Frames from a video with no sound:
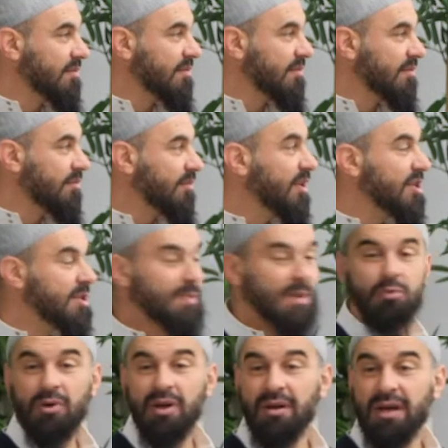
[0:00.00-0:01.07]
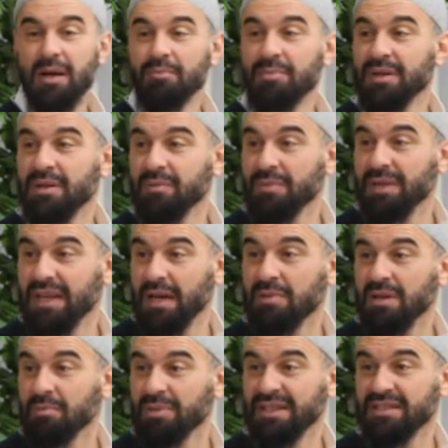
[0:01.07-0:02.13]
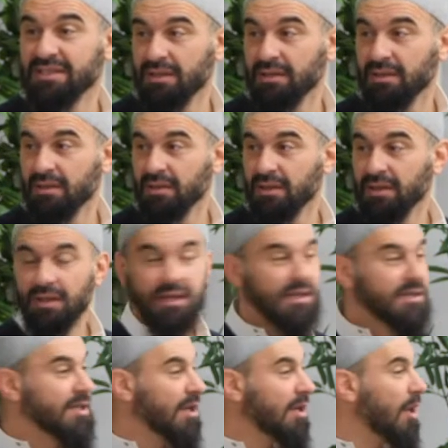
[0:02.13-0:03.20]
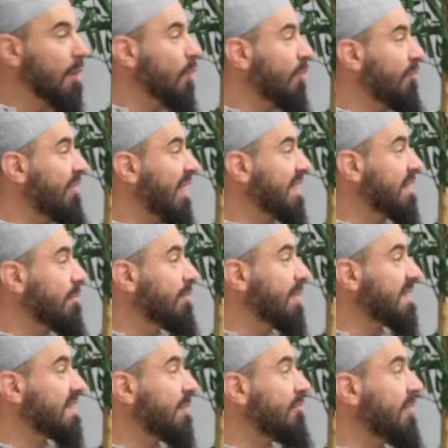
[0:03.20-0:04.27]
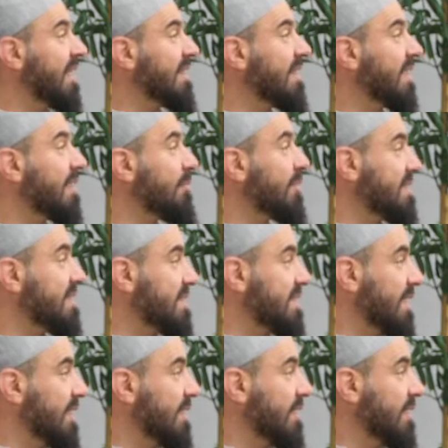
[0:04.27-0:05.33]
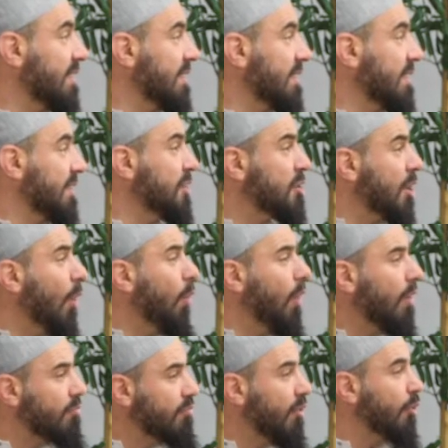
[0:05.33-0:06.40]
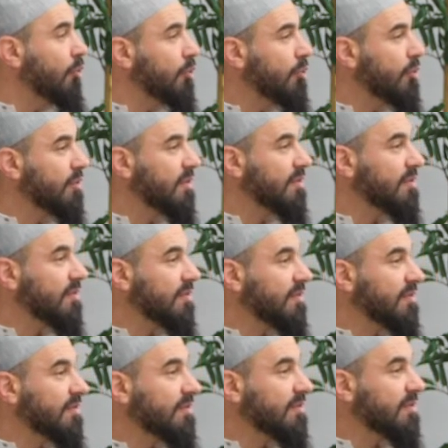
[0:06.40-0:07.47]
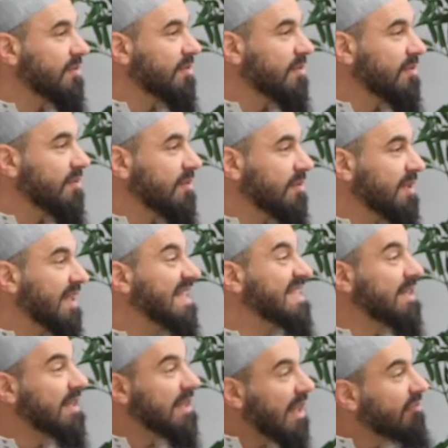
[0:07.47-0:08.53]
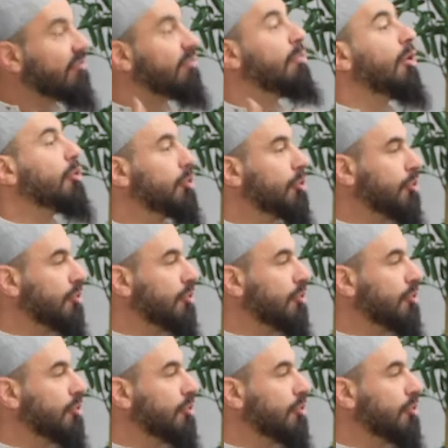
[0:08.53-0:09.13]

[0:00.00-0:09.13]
Because people can become complacent. So Allah will break them, but to break their complacency. You know what broke you? His love broke you.